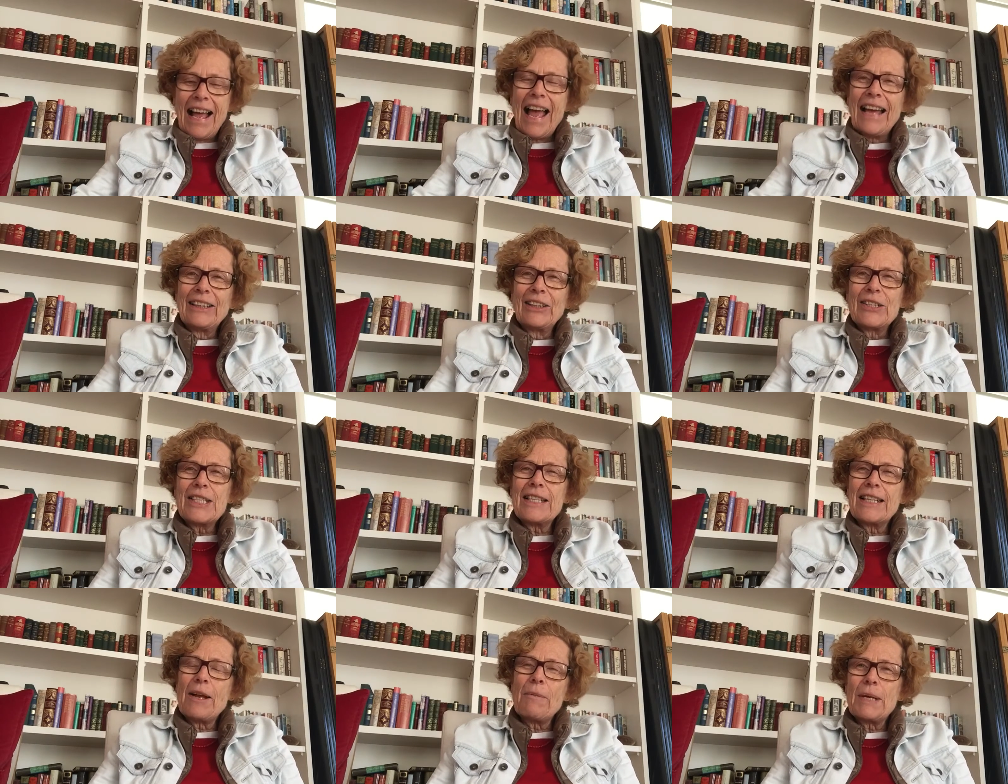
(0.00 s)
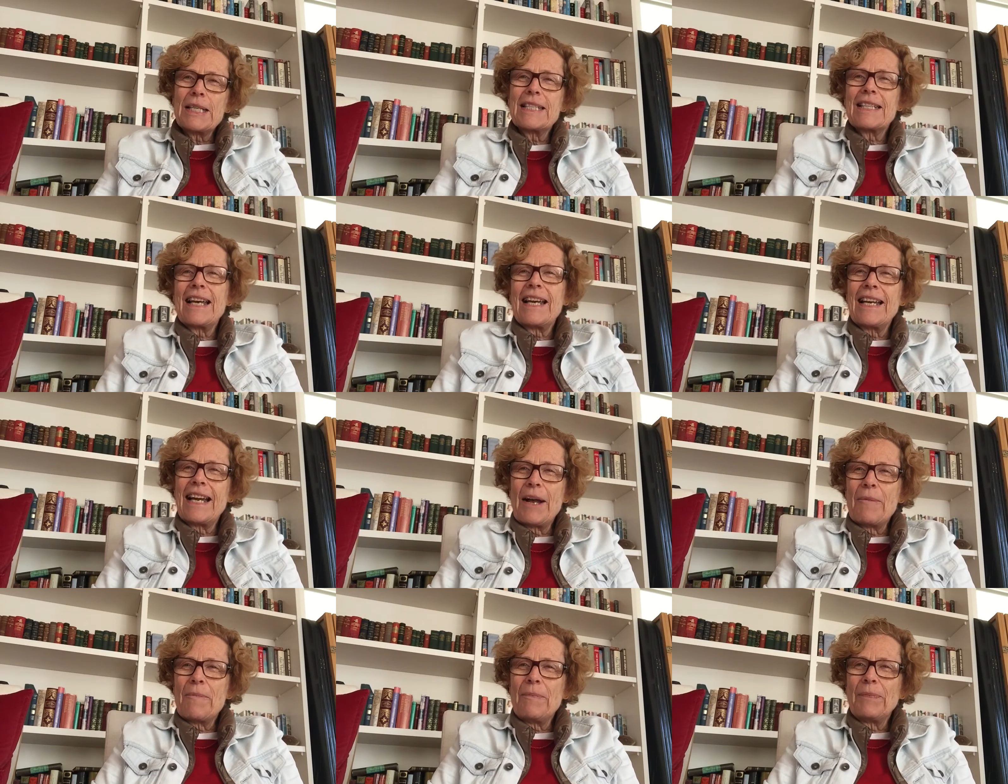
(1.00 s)
And Lucien, I must say,
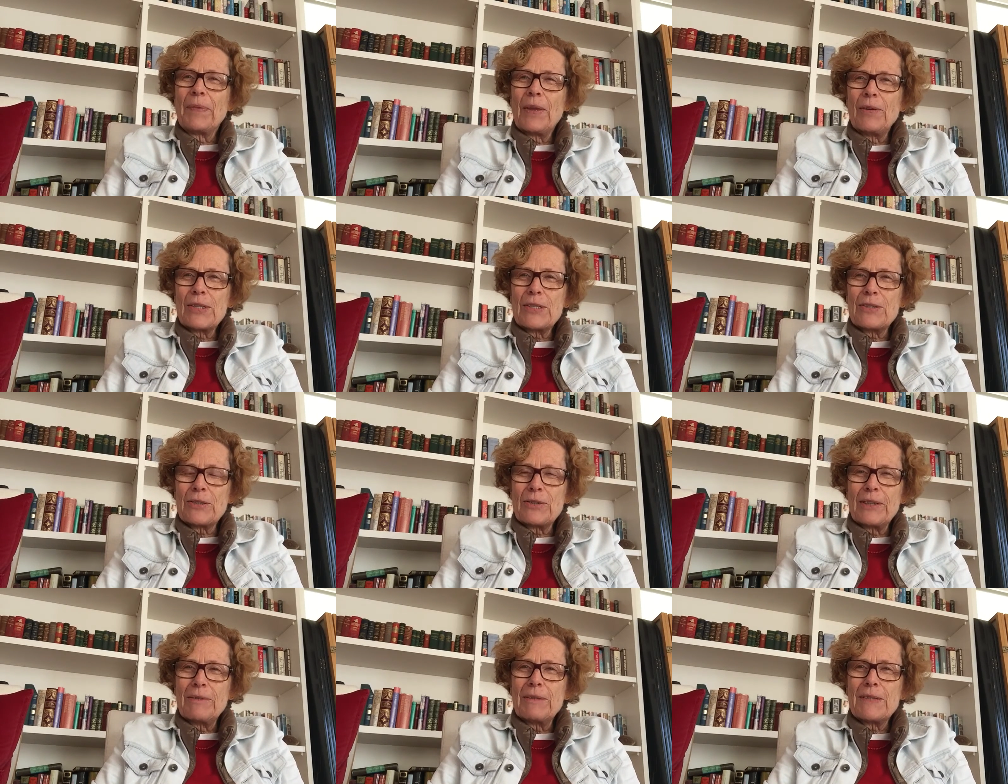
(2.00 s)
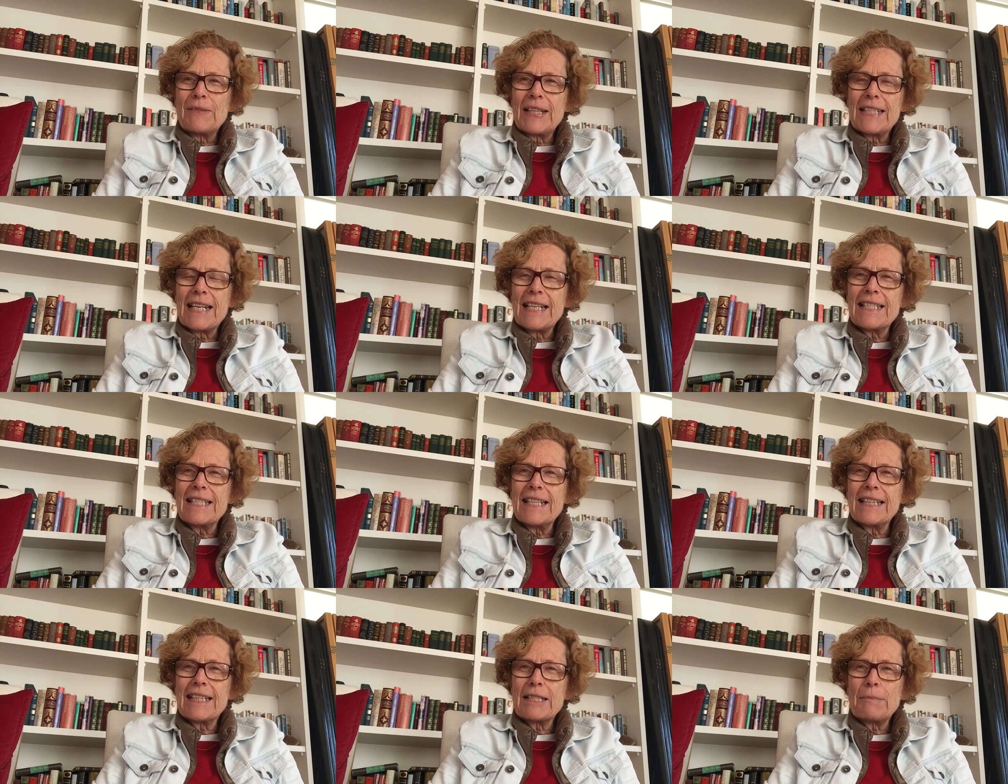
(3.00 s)
your story was
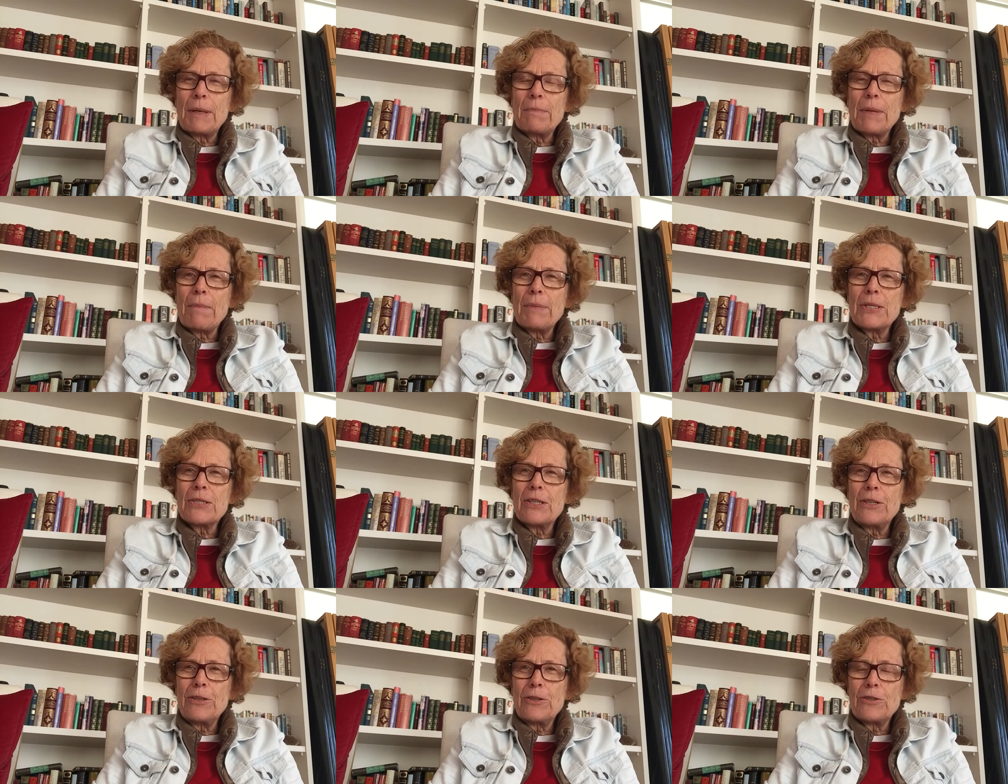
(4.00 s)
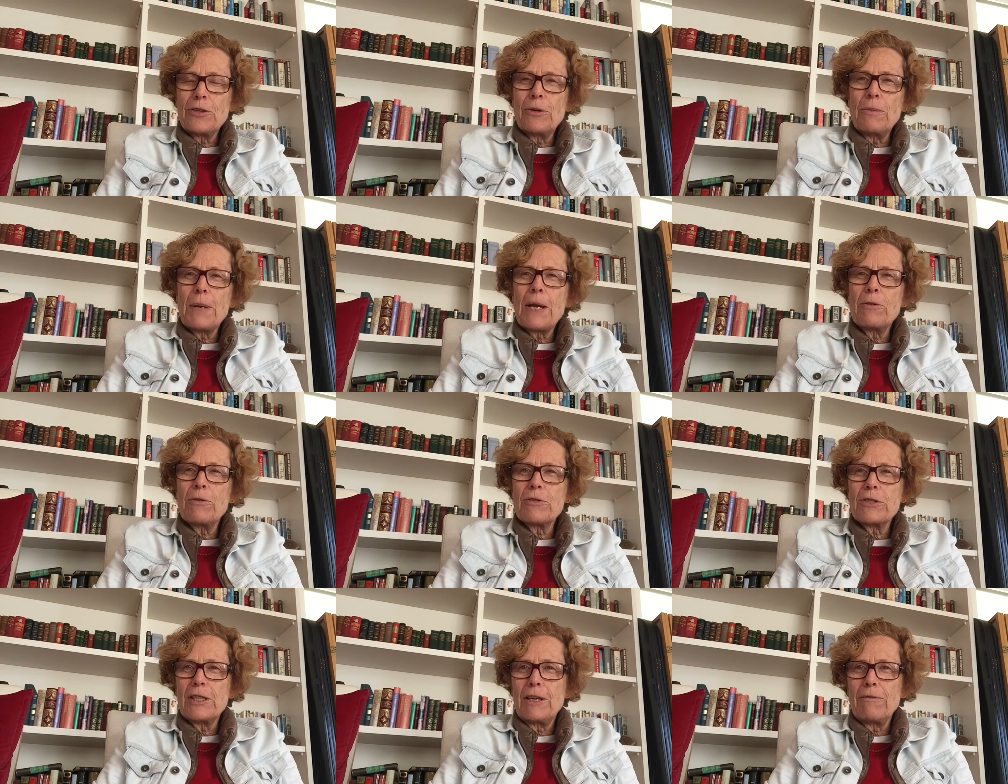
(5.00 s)
fantastic. That's been published to YouTube. And
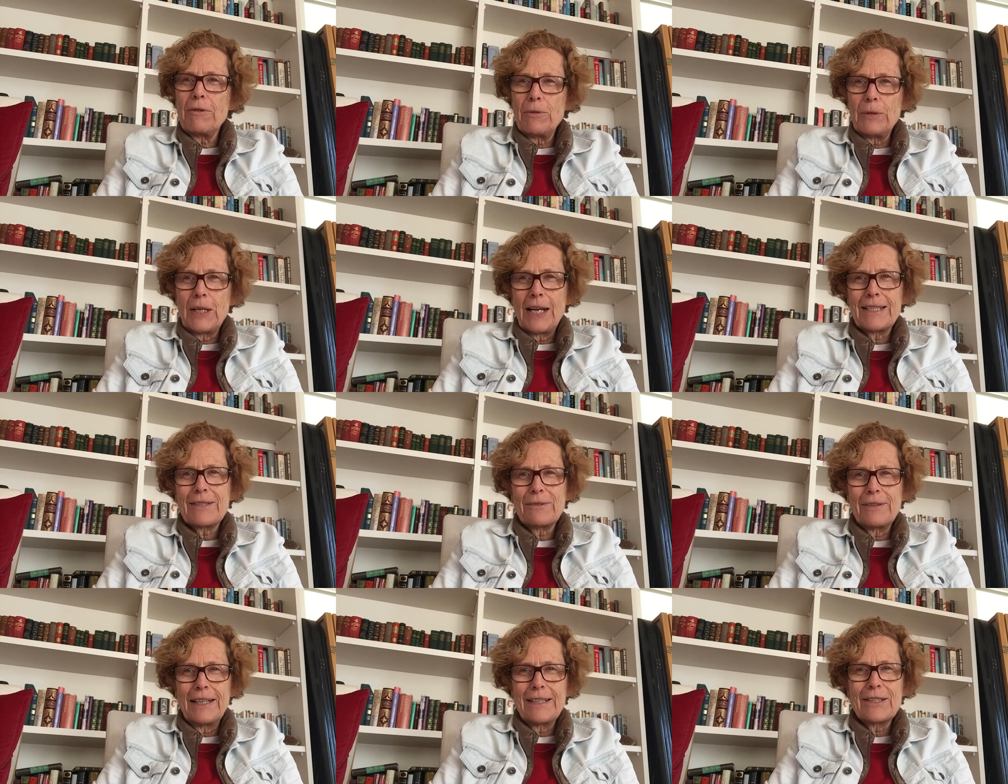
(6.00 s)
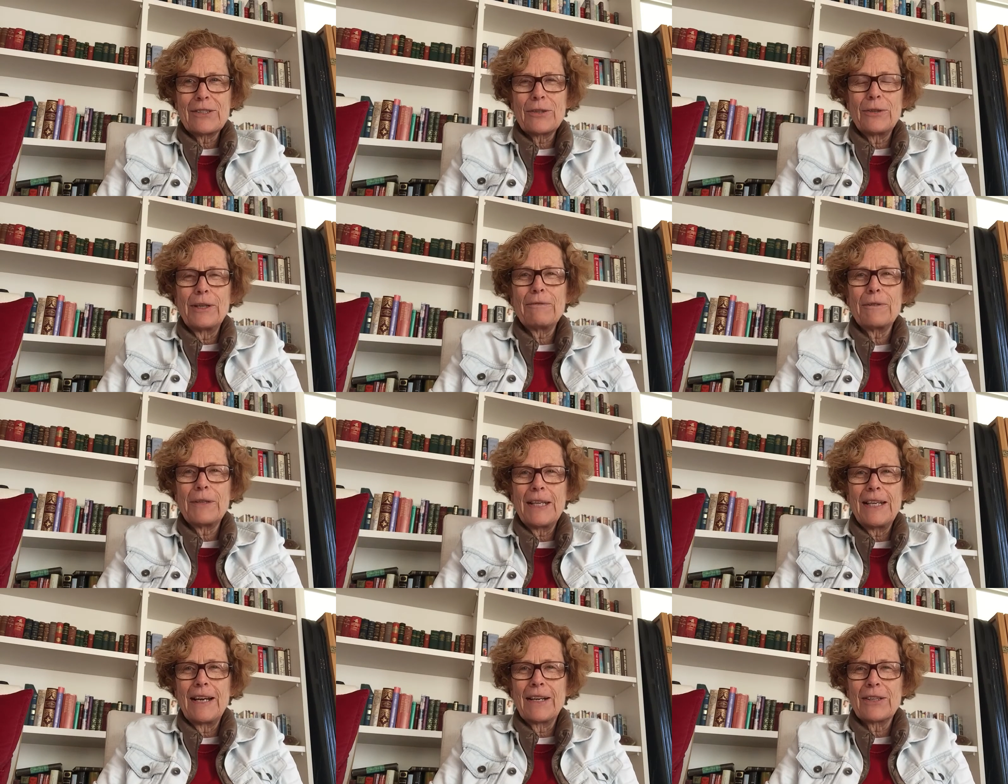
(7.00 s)
Orson, if you would like to read a story for the
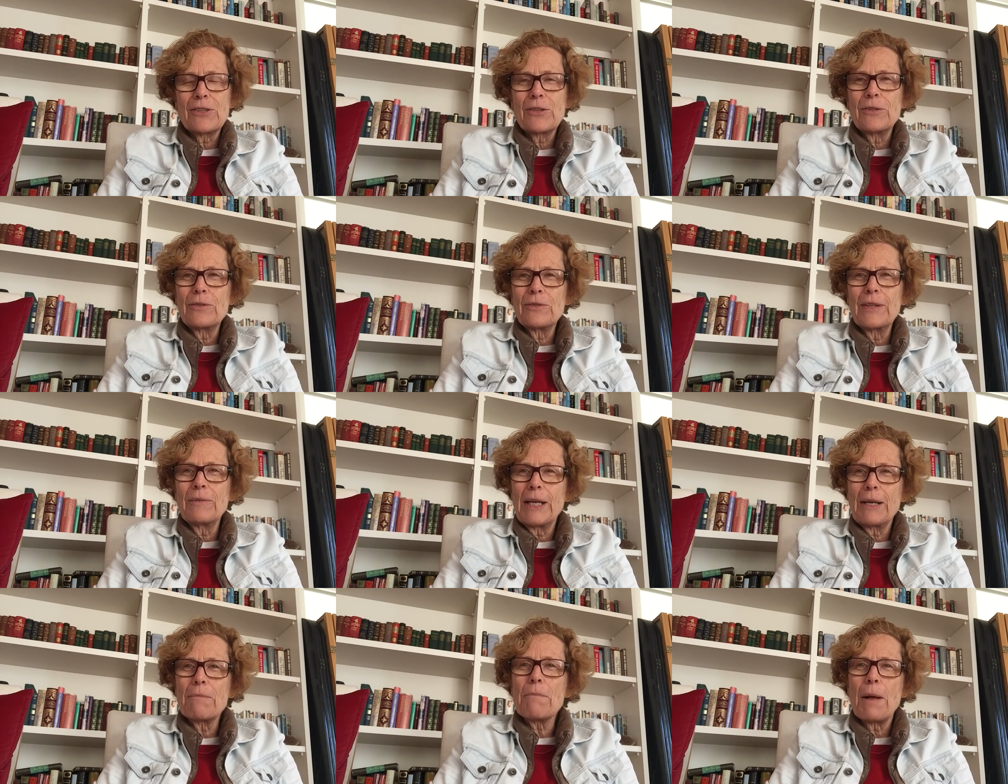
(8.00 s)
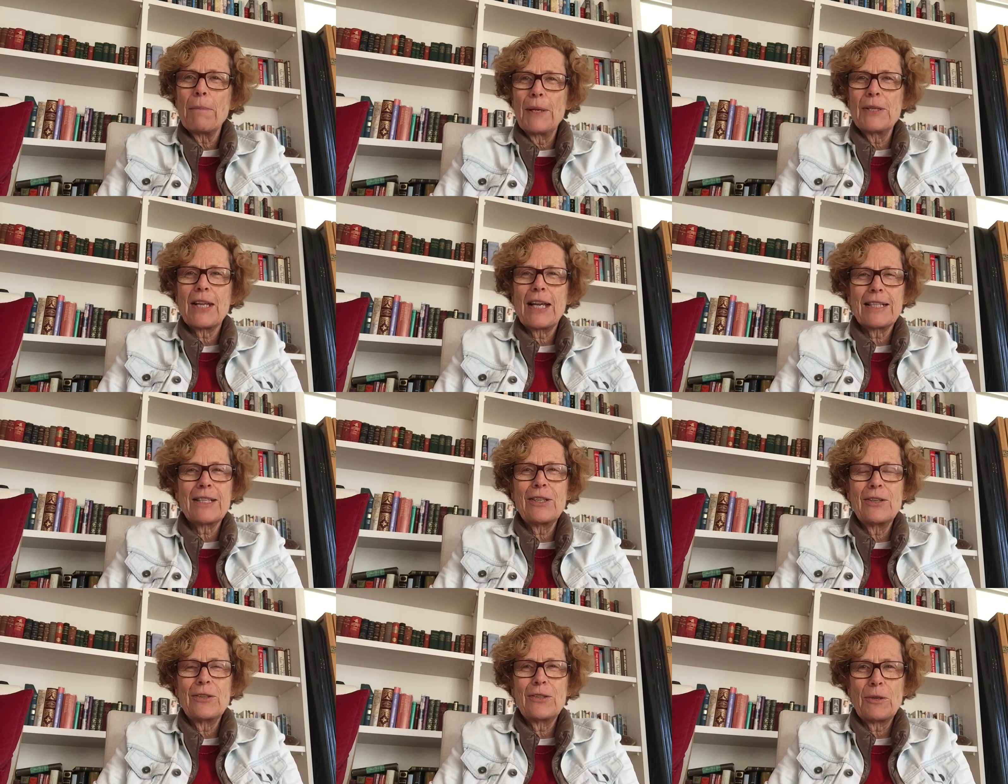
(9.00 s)
younger children, we can publish that to
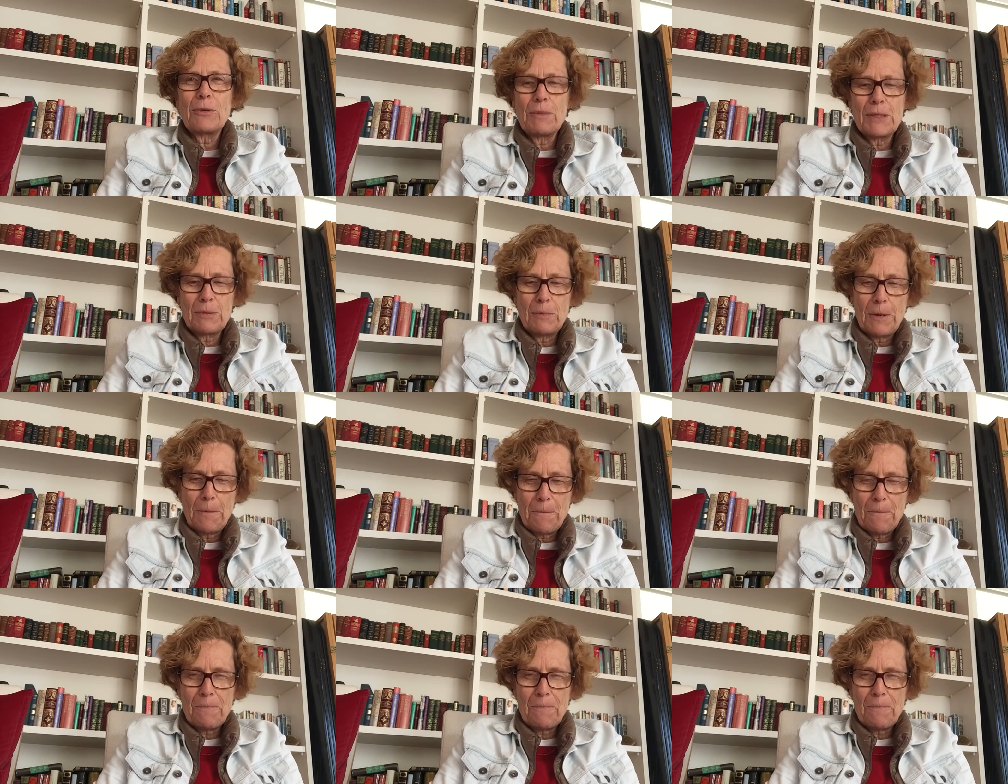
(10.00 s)
YouTube as well.